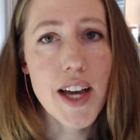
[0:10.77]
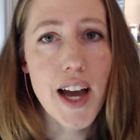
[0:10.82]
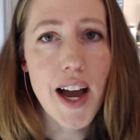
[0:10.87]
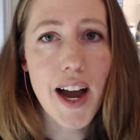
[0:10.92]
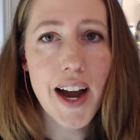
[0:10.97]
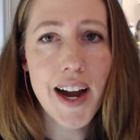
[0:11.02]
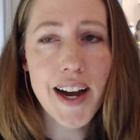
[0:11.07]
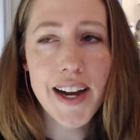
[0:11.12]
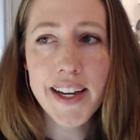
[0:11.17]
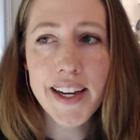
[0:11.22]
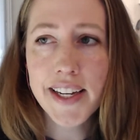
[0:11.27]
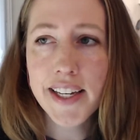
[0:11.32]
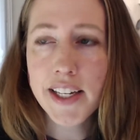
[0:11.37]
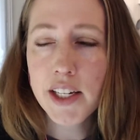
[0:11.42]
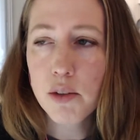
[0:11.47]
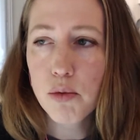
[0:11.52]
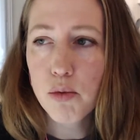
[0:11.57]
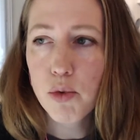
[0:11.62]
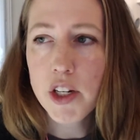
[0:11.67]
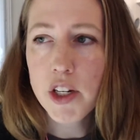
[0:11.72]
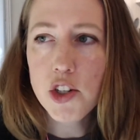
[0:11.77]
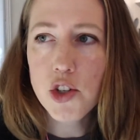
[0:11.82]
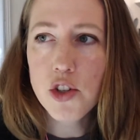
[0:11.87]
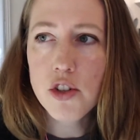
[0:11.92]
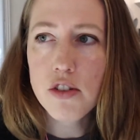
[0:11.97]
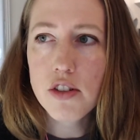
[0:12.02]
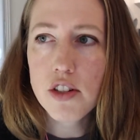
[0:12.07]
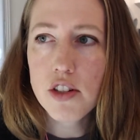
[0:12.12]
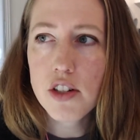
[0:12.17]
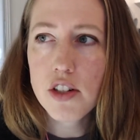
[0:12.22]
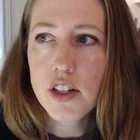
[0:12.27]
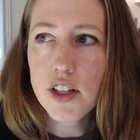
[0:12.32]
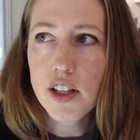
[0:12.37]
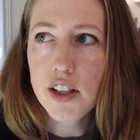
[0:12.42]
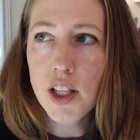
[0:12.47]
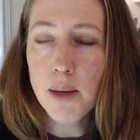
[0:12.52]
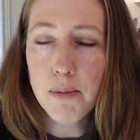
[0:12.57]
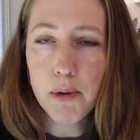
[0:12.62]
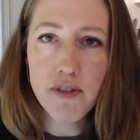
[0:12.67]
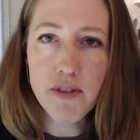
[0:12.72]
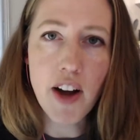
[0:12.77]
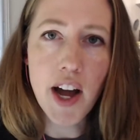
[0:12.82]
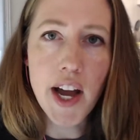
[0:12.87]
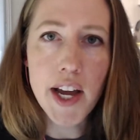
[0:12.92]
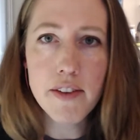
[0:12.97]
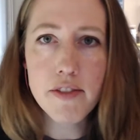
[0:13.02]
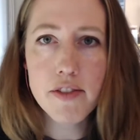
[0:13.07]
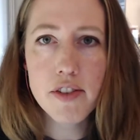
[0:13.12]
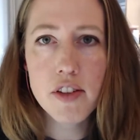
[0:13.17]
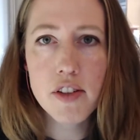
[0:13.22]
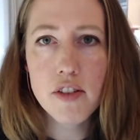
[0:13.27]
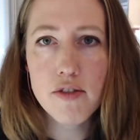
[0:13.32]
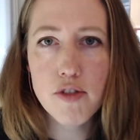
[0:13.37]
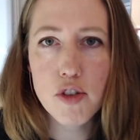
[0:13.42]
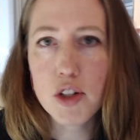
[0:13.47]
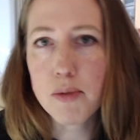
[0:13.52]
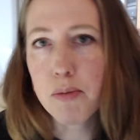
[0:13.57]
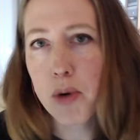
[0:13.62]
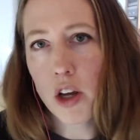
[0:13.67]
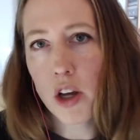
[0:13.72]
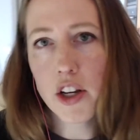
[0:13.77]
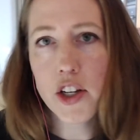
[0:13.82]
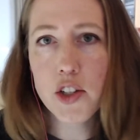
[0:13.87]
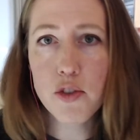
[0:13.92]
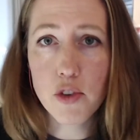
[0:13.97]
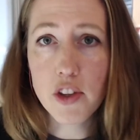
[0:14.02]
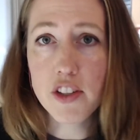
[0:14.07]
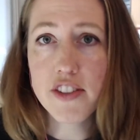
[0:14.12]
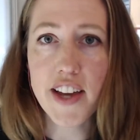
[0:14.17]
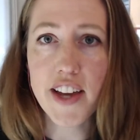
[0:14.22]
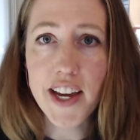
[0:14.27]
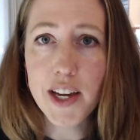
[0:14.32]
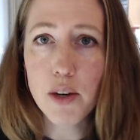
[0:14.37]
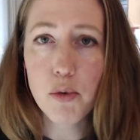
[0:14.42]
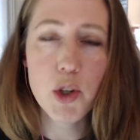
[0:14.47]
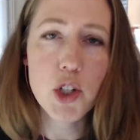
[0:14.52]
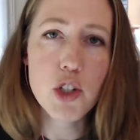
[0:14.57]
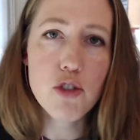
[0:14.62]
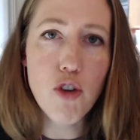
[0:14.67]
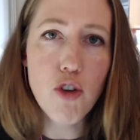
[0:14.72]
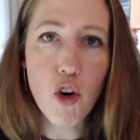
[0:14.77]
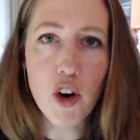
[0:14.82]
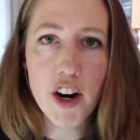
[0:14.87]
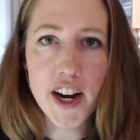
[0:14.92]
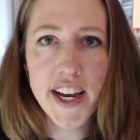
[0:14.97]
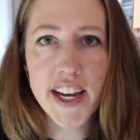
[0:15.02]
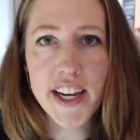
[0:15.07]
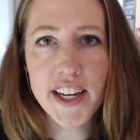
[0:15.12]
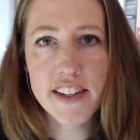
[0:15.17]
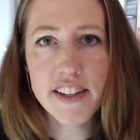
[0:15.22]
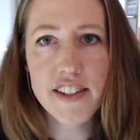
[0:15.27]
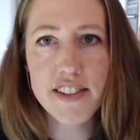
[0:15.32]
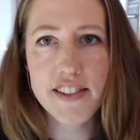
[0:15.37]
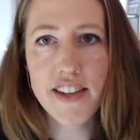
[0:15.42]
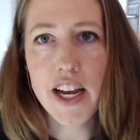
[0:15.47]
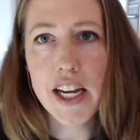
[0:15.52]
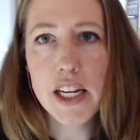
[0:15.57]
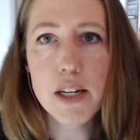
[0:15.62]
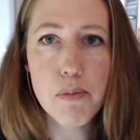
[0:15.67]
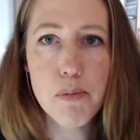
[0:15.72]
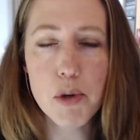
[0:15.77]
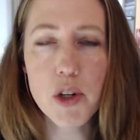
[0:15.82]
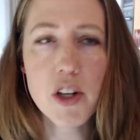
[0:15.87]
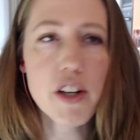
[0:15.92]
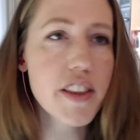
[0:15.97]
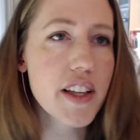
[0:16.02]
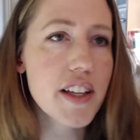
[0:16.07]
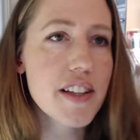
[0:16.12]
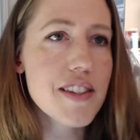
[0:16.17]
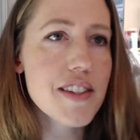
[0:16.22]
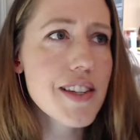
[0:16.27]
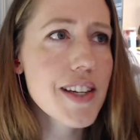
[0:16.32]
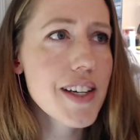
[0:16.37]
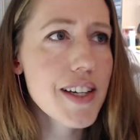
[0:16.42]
I reached number 5 for products for the day, which for a design book that's